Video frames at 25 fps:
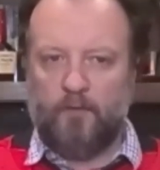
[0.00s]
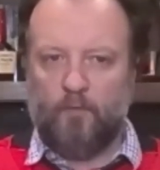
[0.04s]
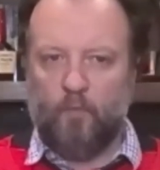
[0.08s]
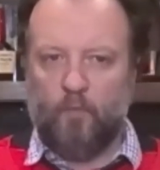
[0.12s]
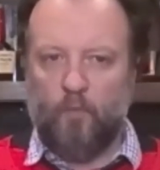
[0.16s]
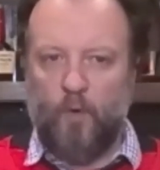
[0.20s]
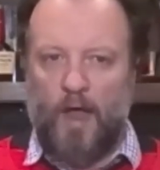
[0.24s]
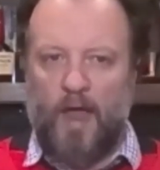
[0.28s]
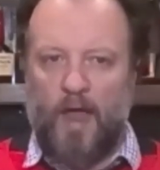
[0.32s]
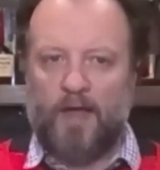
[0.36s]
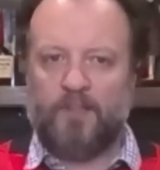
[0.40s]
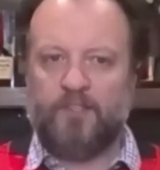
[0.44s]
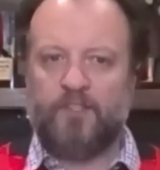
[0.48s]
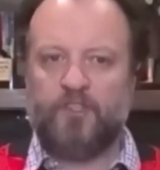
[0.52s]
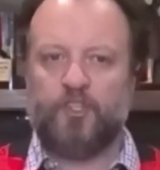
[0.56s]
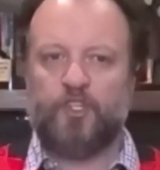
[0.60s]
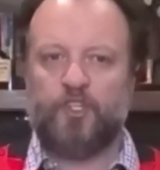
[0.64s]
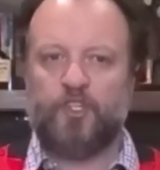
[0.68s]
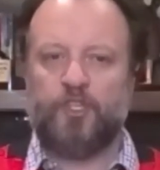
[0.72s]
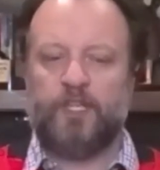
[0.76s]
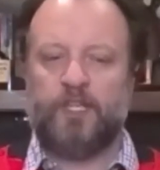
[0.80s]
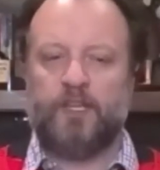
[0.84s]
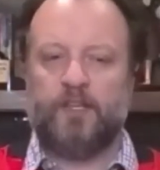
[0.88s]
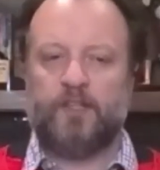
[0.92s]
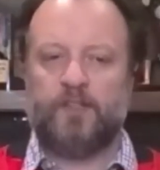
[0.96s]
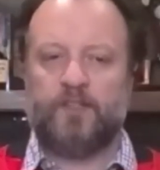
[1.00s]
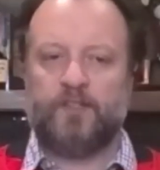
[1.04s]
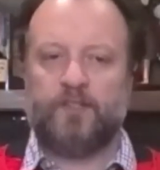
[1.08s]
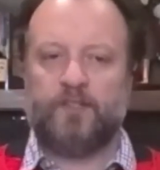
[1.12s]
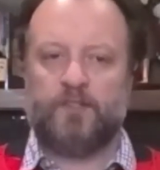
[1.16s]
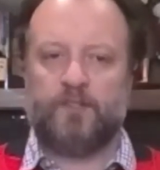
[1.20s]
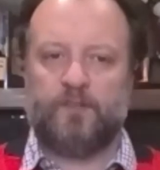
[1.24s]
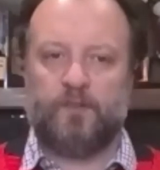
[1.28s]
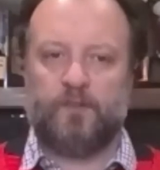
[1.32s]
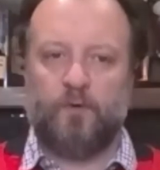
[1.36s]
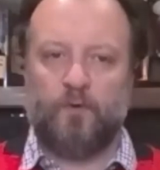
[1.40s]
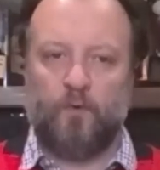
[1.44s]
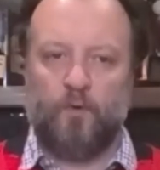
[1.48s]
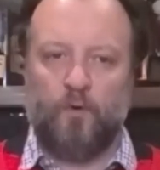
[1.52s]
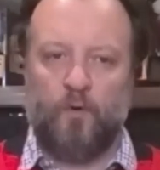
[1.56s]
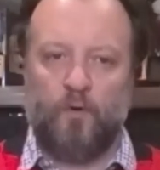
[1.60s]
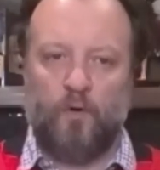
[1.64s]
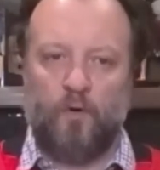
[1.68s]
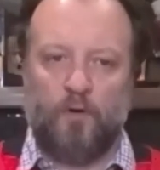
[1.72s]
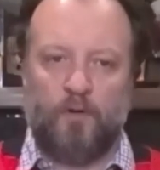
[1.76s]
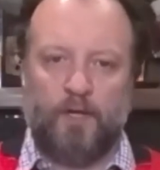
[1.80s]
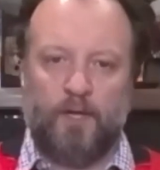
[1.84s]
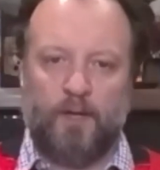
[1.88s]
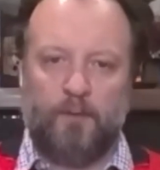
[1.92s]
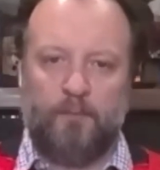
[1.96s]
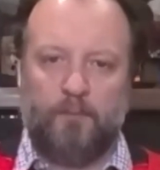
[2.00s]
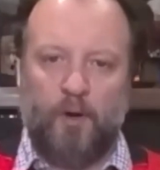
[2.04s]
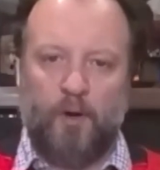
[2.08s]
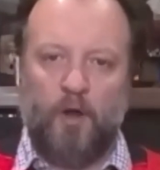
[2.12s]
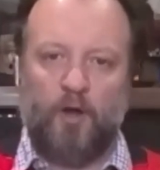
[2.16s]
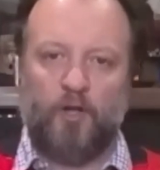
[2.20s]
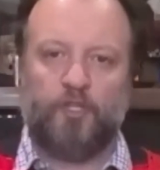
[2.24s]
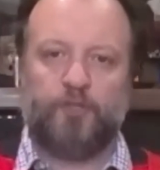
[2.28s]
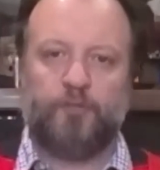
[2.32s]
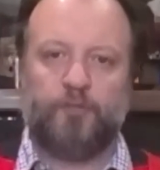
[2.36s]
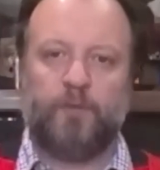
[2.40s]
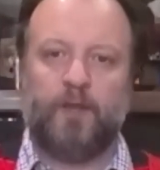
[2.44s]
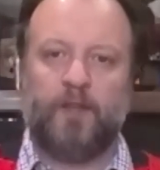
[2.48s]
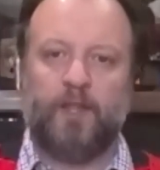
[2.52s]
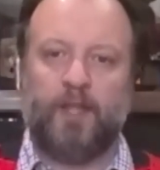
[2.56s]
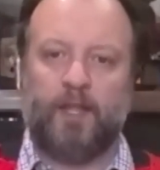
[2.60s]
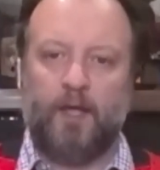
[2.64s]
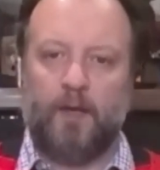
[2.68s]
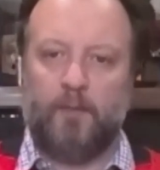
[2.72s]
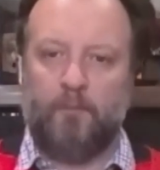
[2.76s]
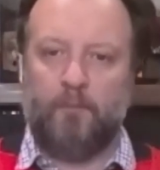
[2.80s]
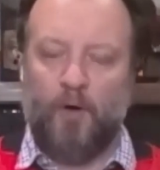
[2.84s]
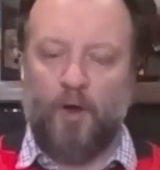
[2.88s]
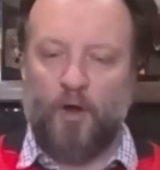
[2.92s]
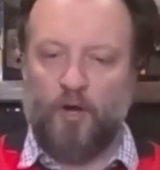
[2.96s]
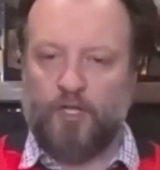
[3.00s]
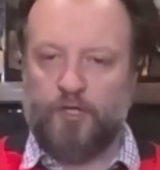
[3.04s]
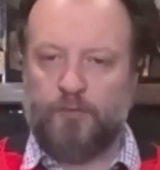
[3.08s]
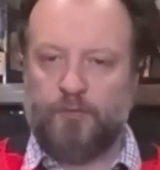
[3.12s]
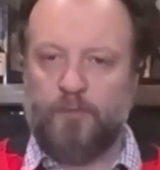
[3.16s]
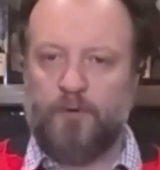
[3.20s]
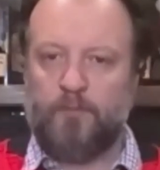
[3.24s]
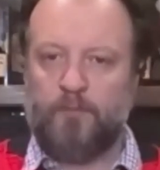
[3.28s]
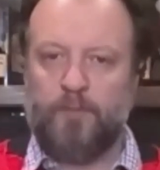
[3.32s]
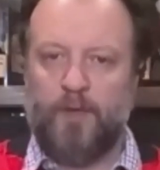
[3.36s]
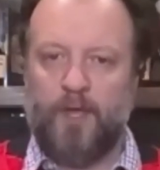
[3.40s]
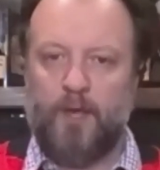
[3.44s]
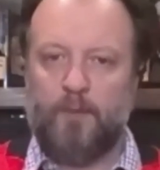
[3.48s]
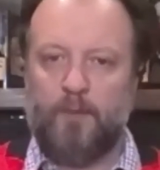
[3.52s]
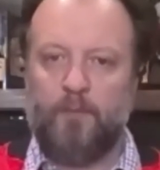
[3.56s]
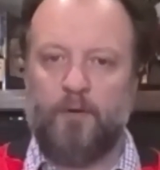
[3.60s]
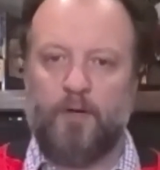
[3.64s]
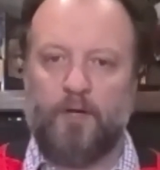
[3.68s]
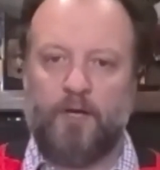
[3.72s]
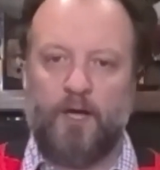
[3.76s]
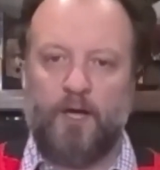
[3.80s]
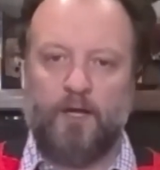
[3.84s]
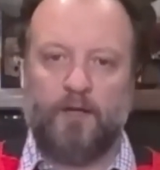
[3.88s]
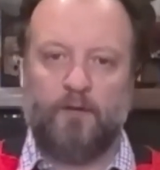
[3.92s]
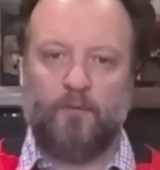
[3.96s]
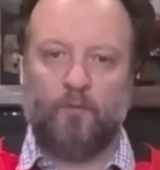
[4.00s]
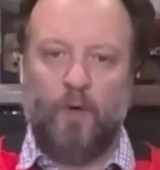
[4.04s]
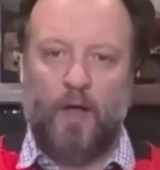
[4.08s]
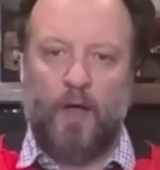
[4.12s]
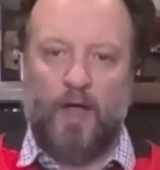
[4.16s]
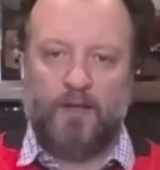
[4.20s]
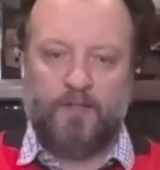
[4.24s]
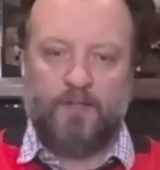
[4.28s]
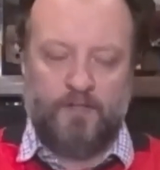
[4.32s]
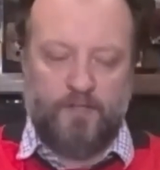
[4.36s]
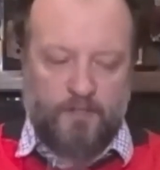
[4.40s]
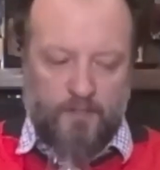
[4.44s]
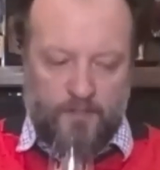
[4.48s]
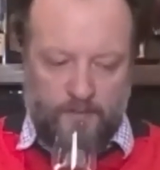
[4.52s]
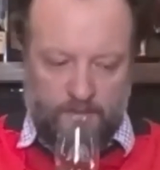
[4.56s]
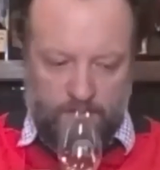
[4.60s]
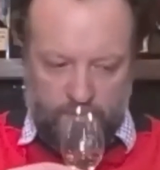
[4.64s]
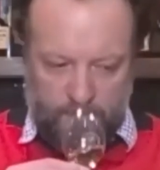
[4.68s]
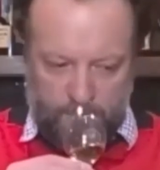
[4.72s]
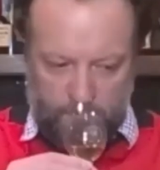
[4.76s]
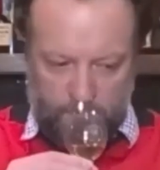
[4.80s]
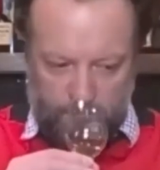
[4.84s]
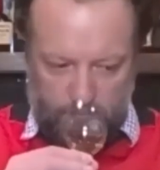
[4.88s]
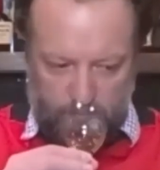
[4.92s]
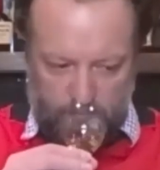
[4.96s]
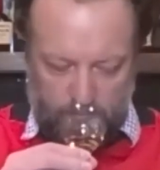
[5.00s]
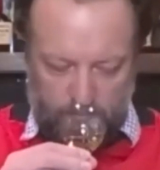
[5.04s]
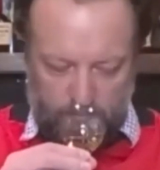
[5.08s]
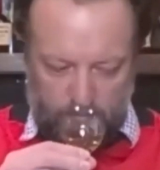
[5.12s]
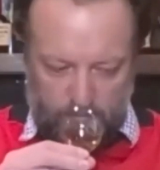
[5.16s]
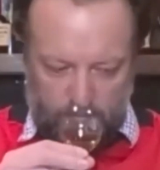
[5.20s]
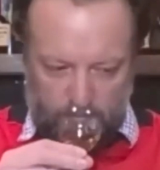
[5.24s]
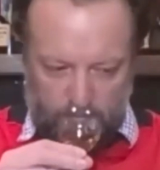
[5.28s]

wax sheets or like parchment, like a parchment paper kind of waxiness to it.